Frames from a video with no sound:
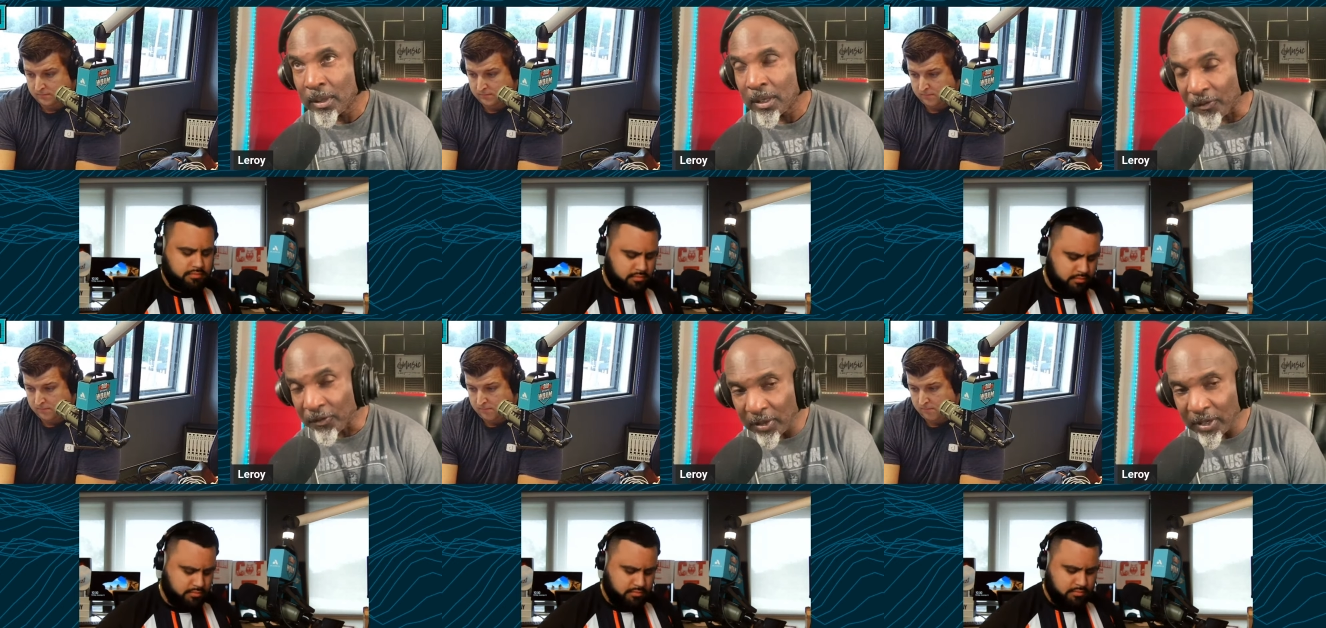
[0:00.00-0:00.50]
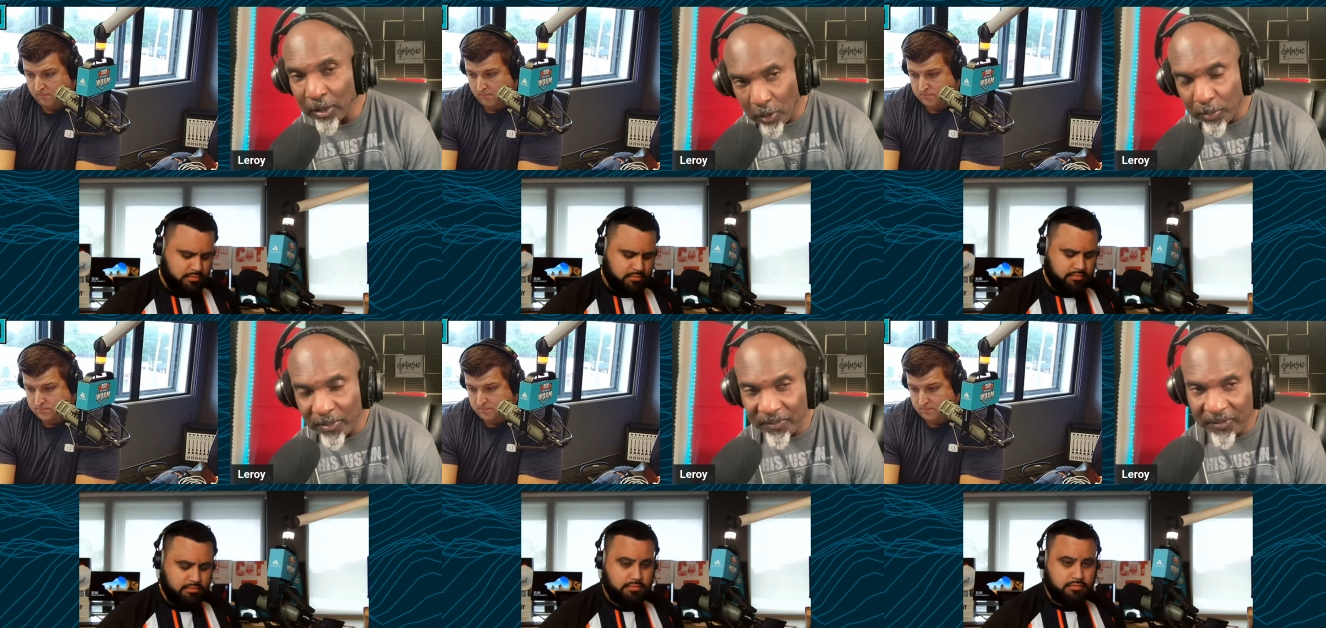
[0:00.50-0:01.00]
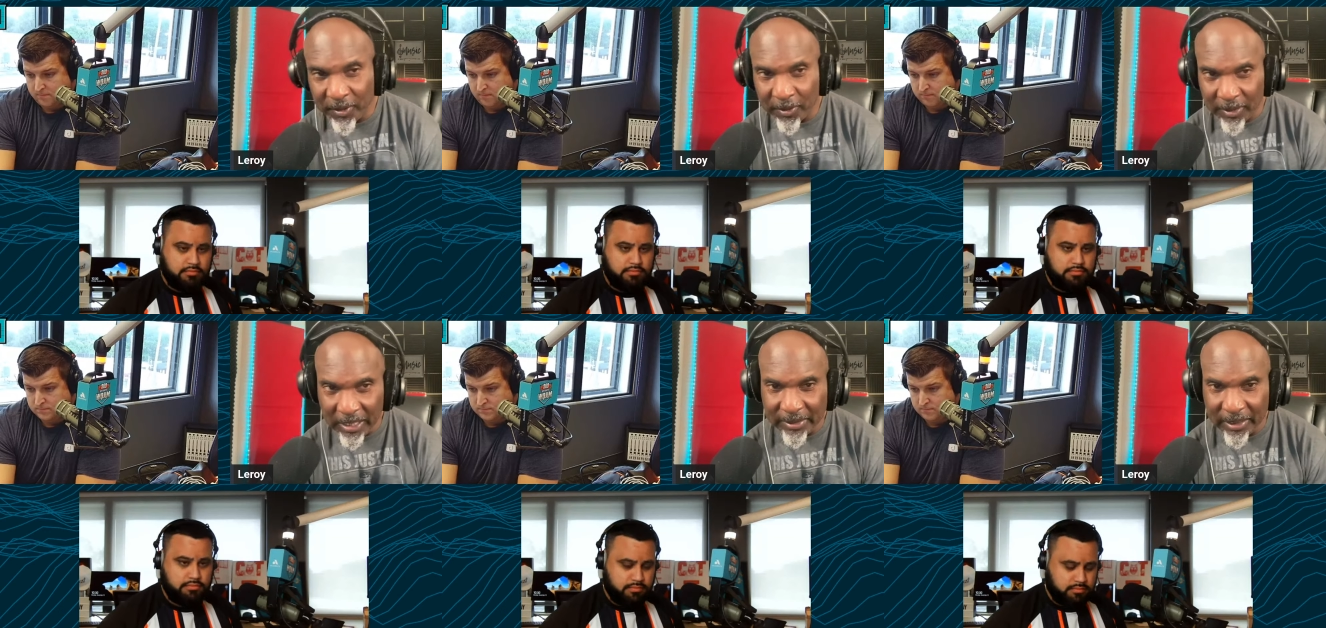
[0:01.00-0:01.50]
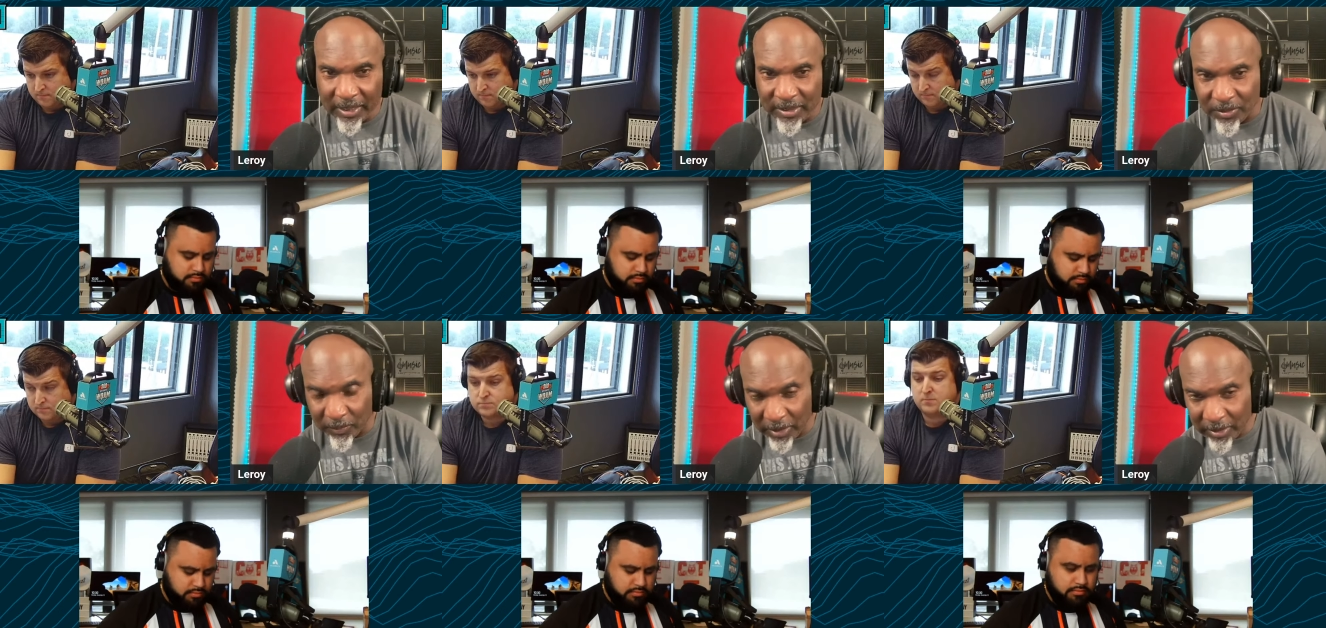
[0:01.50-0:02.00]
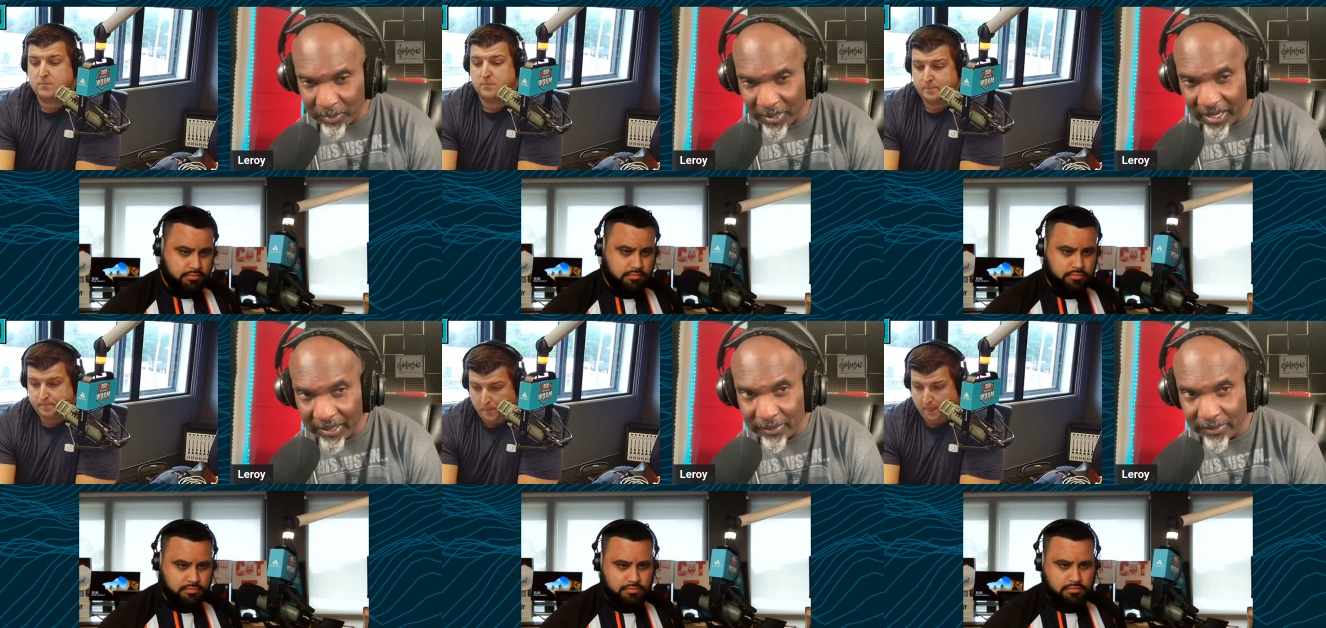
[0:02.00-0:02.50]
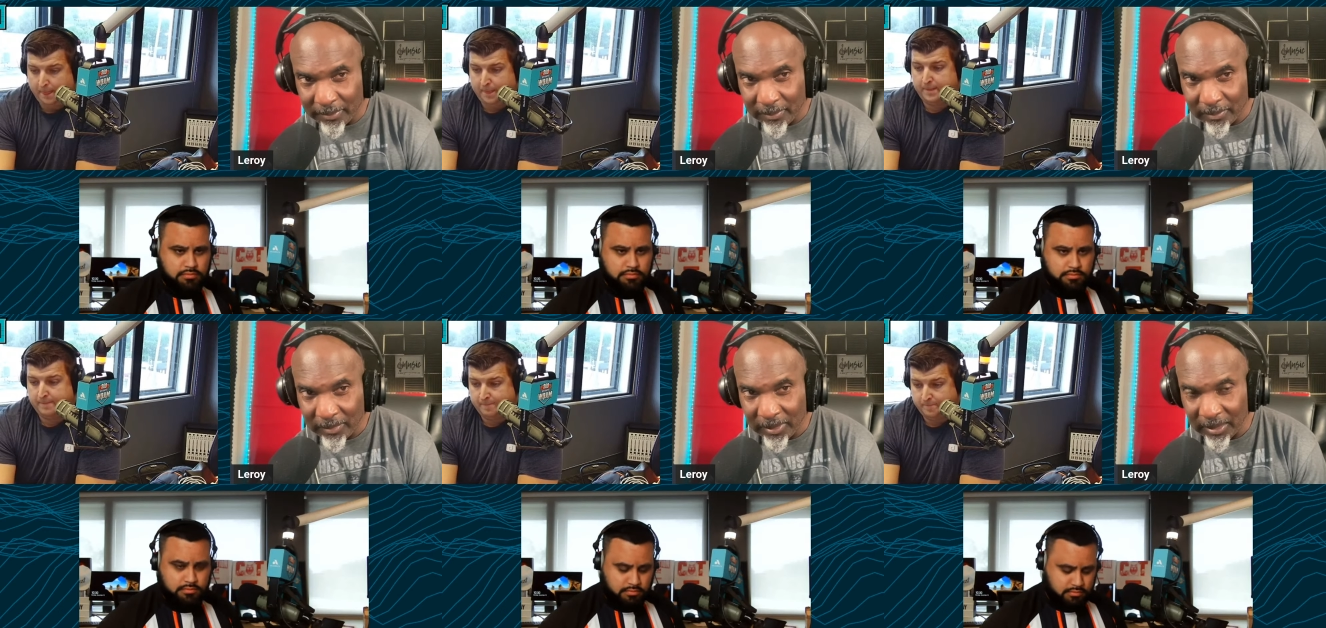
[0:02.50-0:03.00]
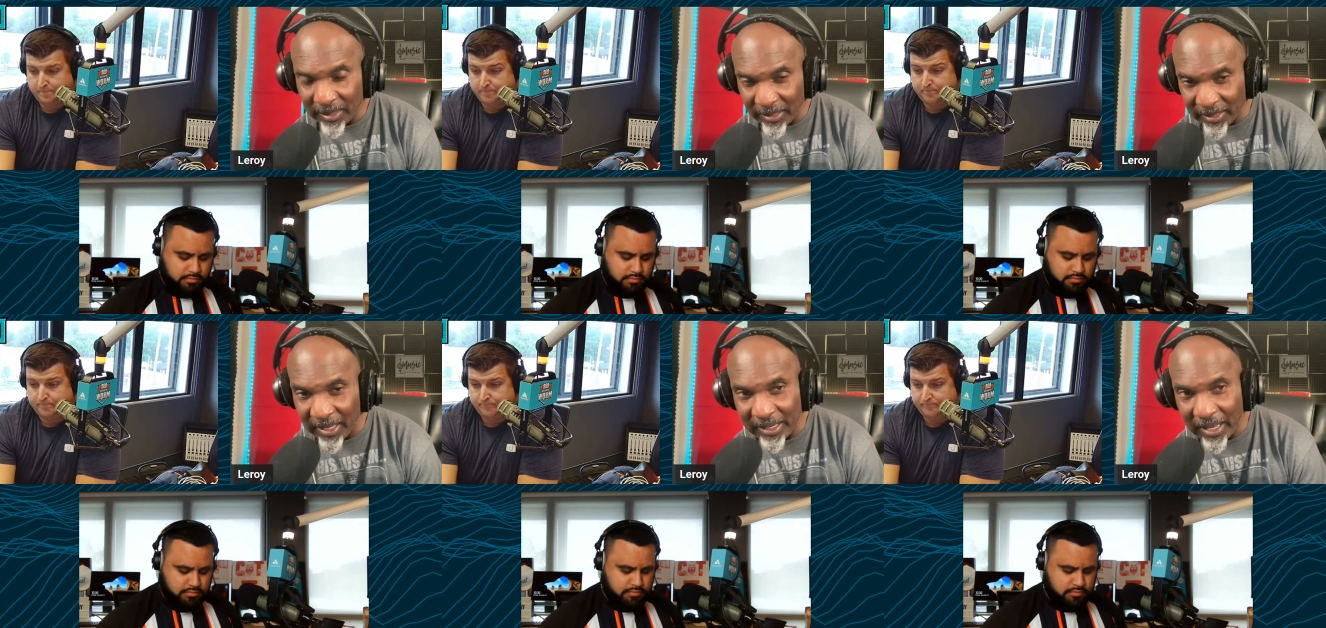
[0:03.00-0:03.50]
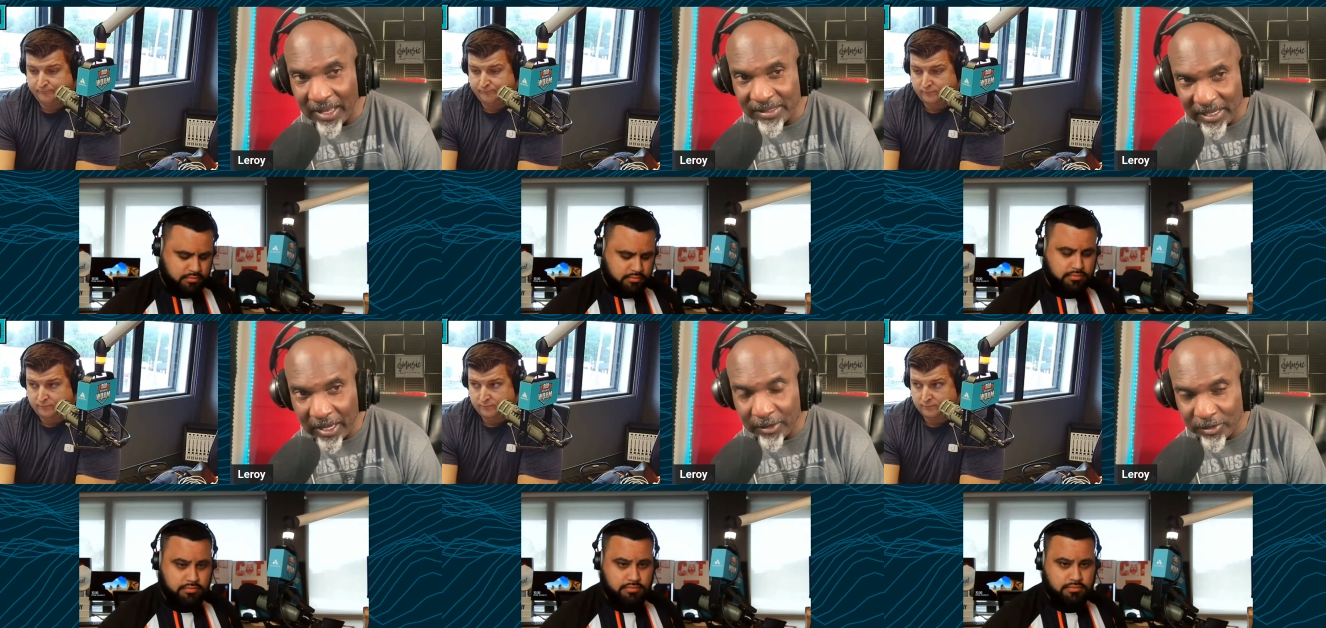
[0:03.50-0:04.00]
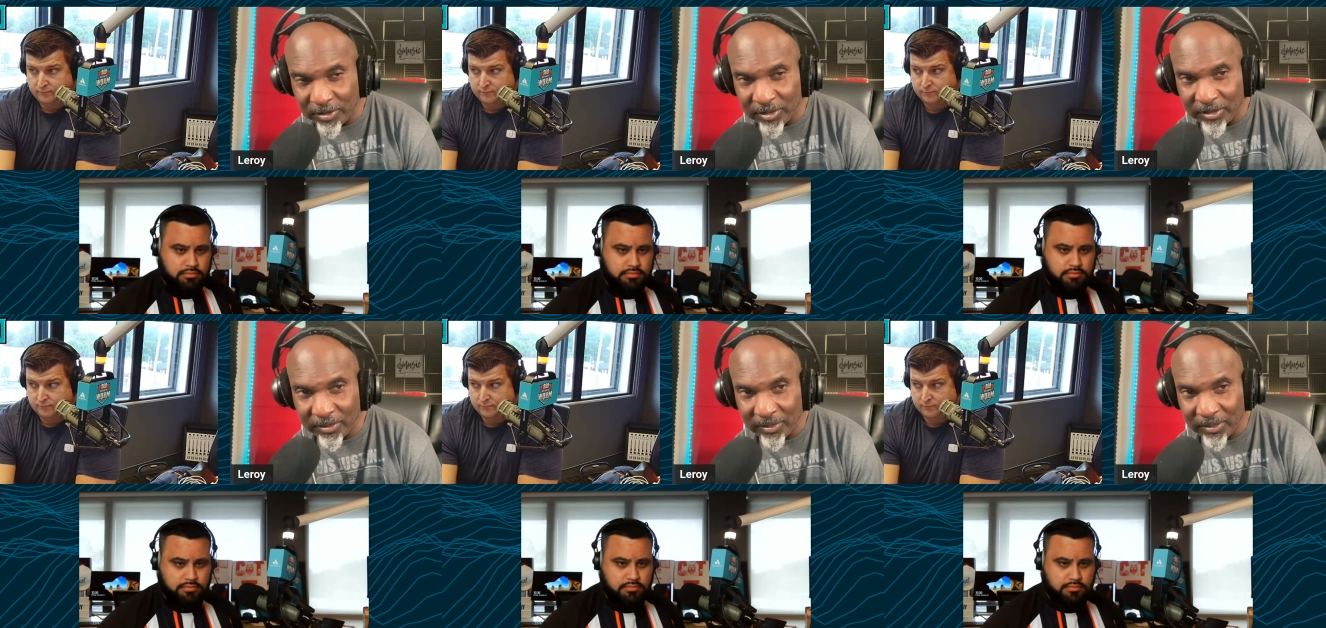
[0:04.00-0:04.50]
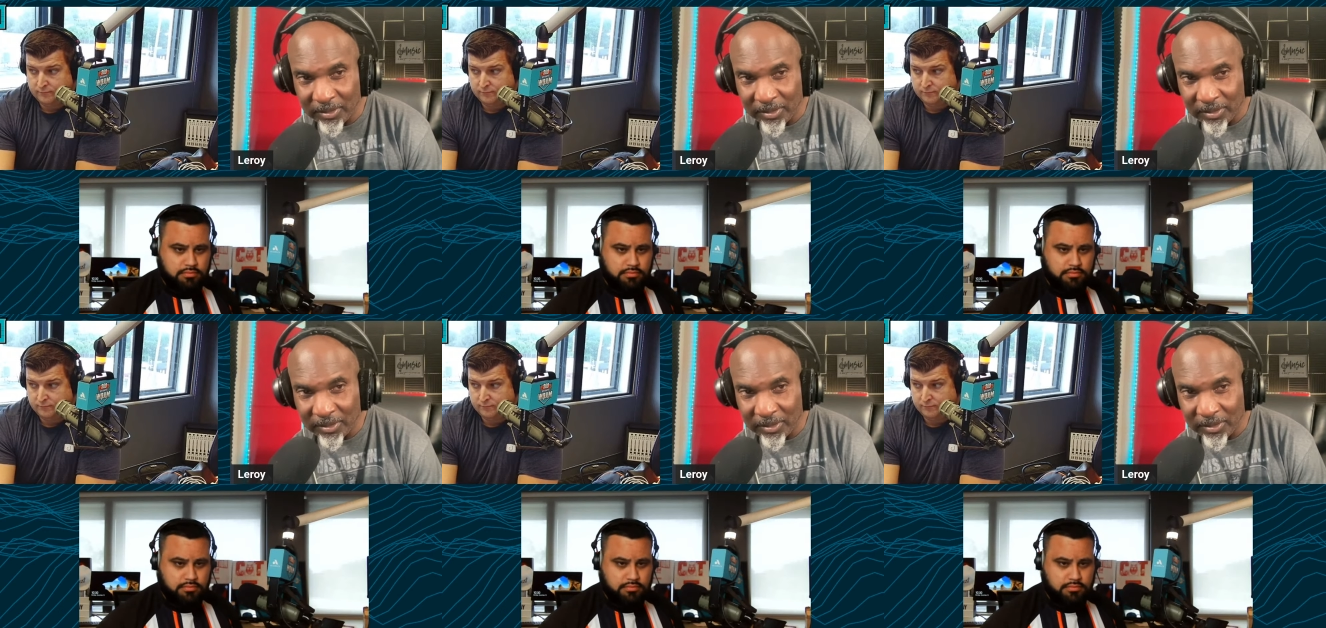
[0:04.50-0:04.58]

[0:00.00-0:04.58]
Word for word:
Speaker 1: if you're in an open field like that as a running back and that guy tackles you,